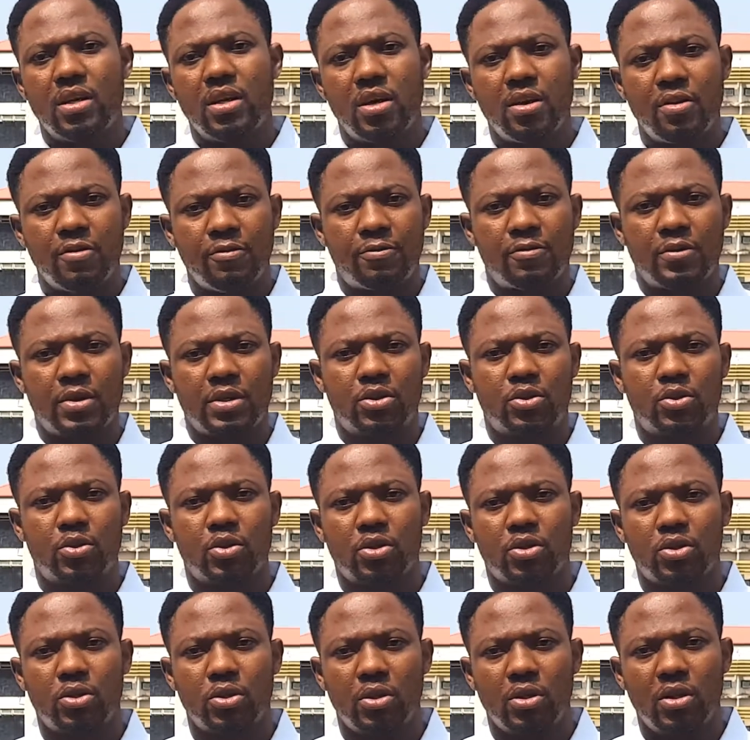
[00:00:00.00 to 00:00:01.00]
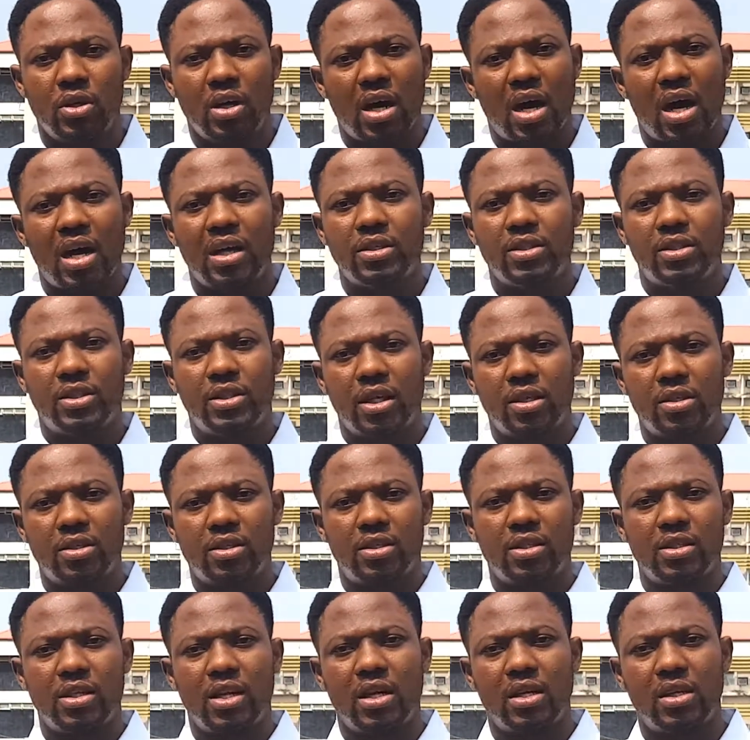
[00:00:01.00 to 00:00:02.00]
infrastructure, and
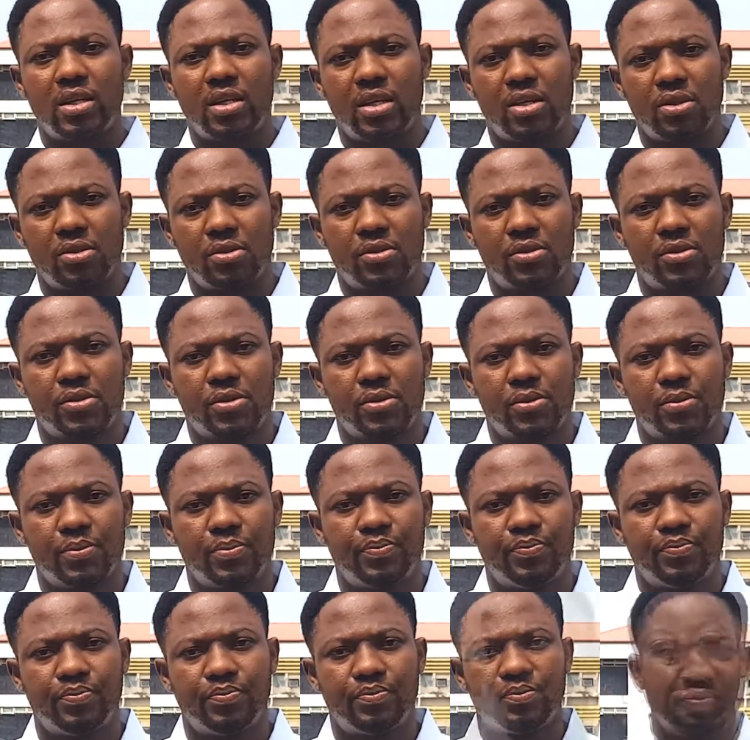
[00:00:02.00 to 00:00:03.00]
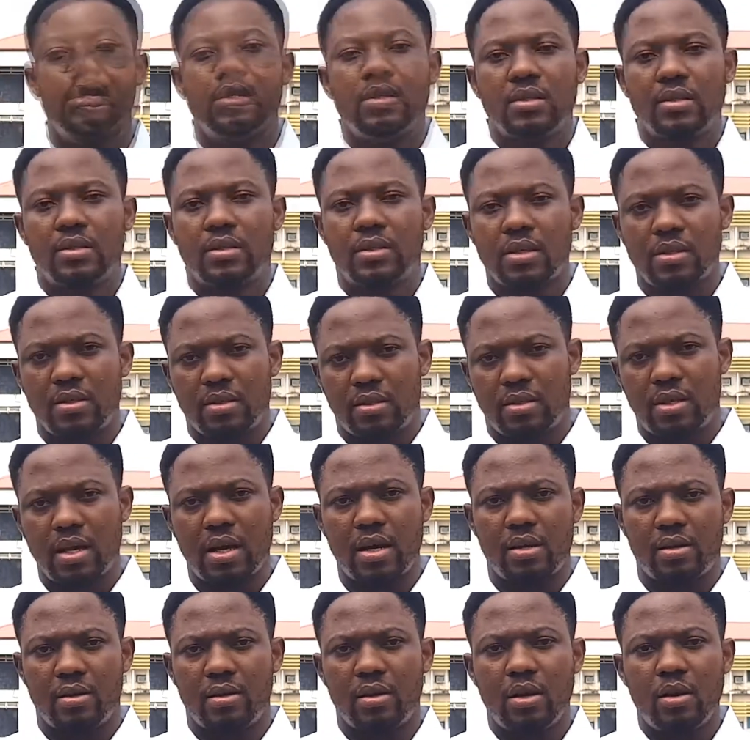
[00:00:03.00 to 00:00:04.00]
charity handouts. Since then,